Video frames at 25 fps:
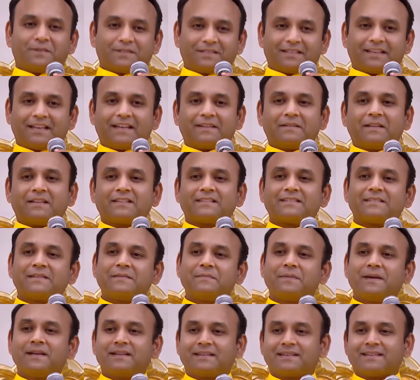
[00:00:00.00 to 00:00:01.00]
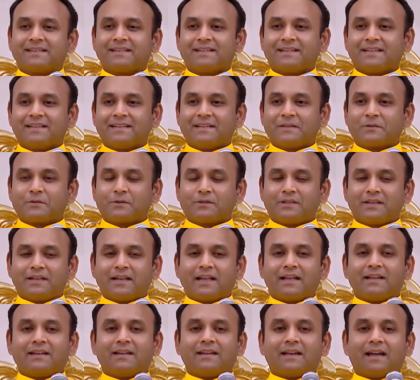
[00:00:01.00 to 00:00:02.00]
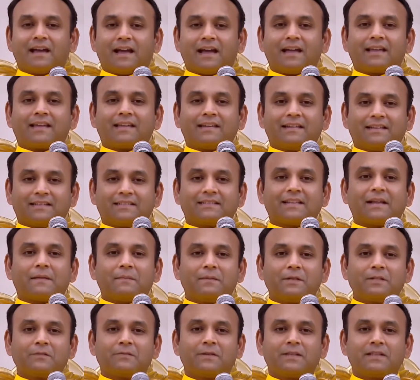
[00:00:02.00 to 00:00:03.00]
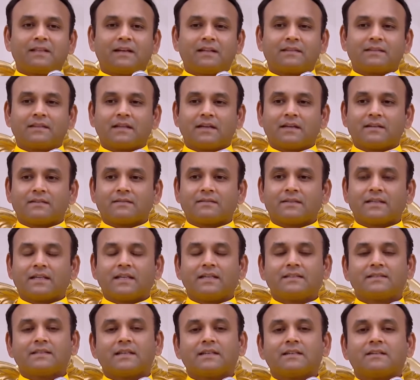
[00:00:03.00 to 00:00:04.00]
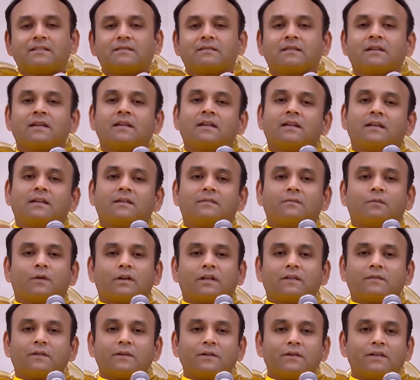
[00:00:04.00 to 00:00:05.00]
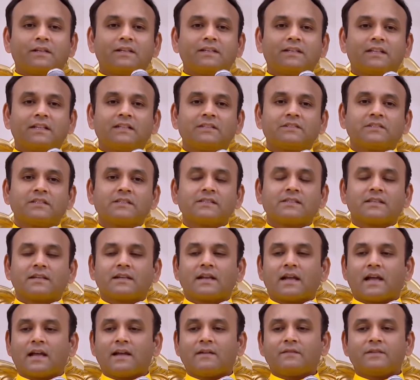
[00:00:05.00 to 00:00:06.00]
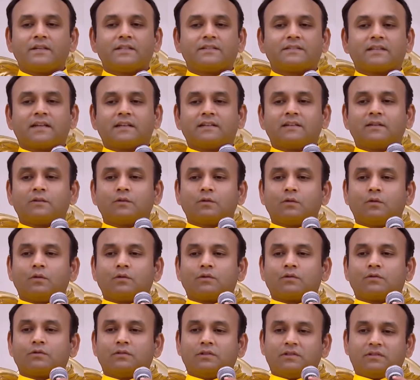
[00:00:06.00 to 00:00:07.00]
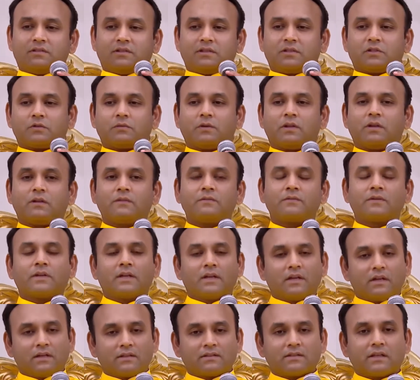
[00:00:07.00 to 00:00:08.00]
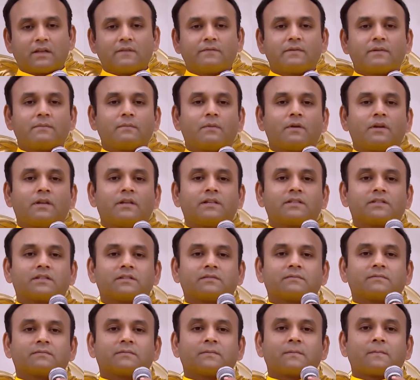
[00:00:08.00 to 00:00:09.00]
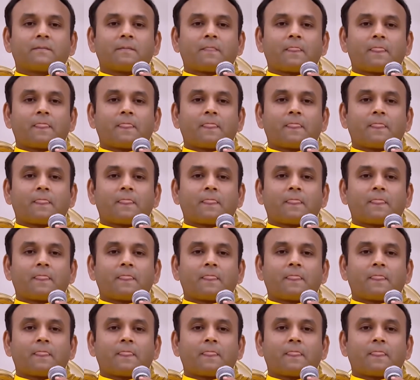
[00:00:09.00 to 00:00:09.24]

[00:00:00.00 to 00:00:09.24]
First let us debate so that I can establish Vedanta. He said, whatever your intentions are, I have decided to go through this ritual of self-immolation.